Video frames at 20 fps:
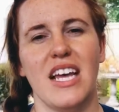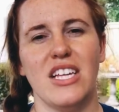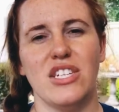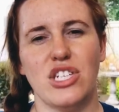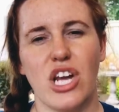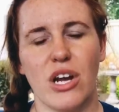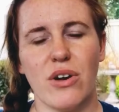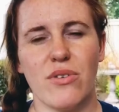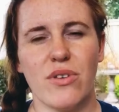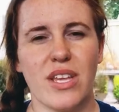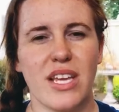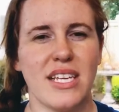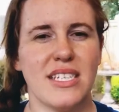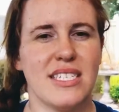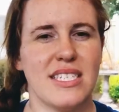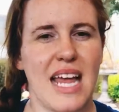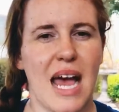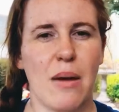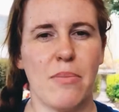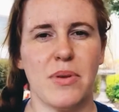Generally
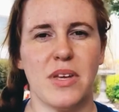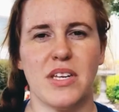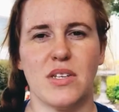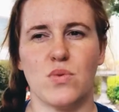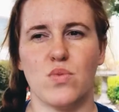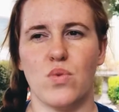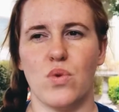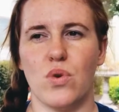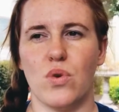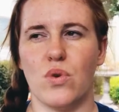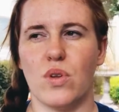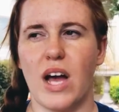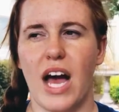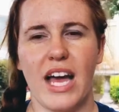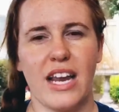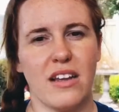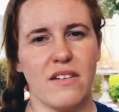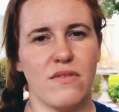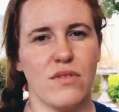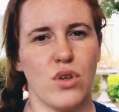snap peas will
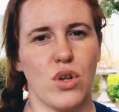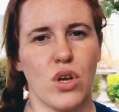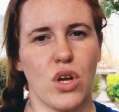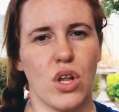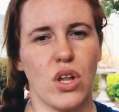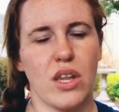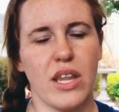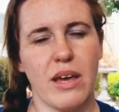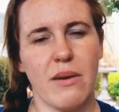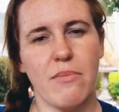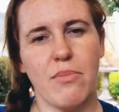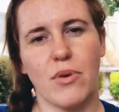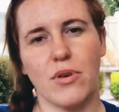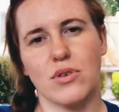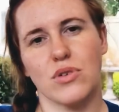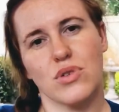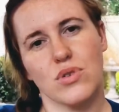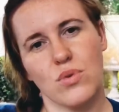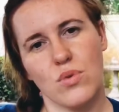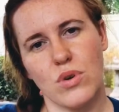kind of look limp or
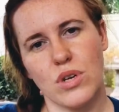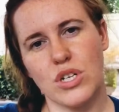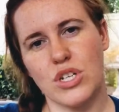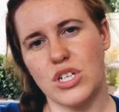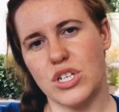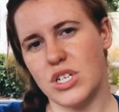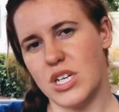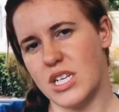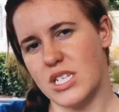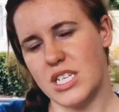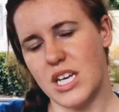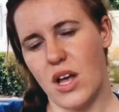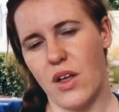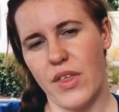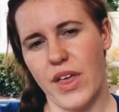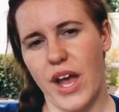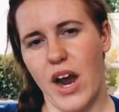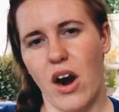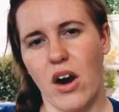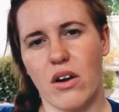squished until
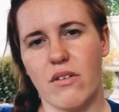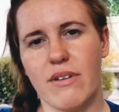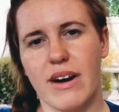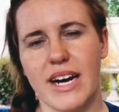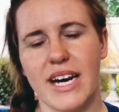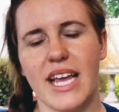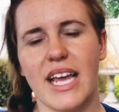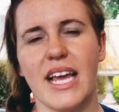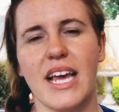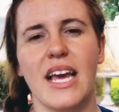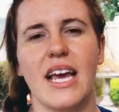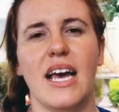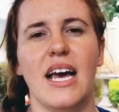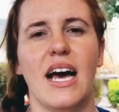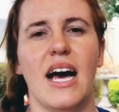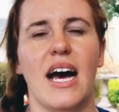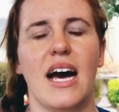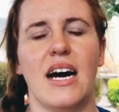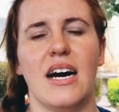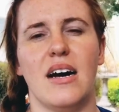they are ready
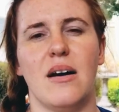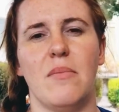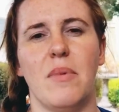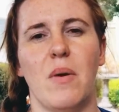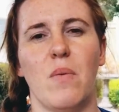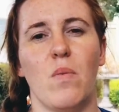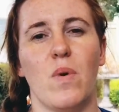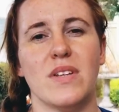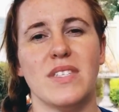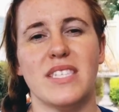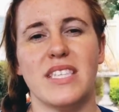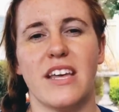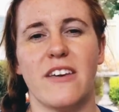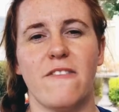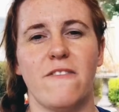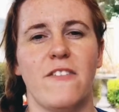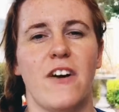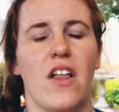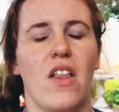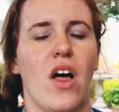um, and once they
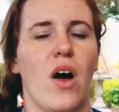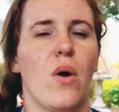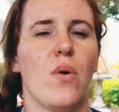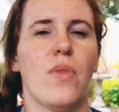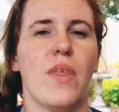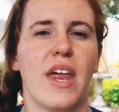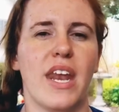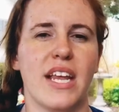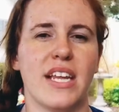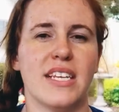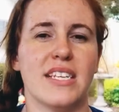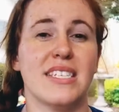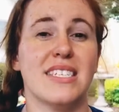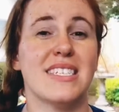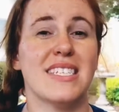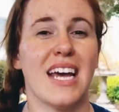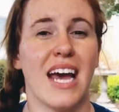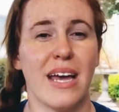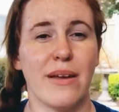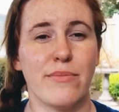fill out then it is
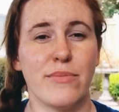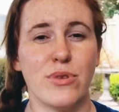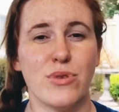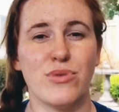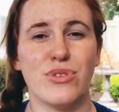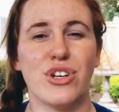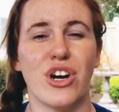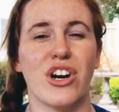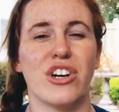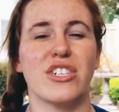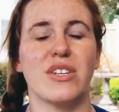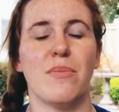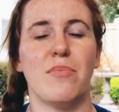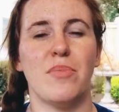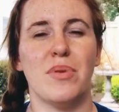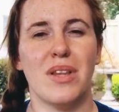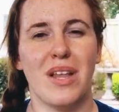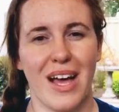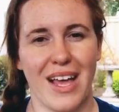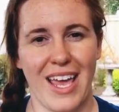time to start
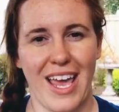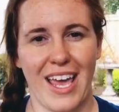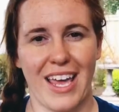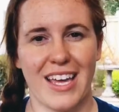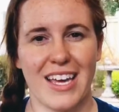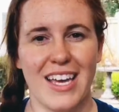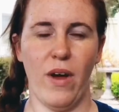plucking.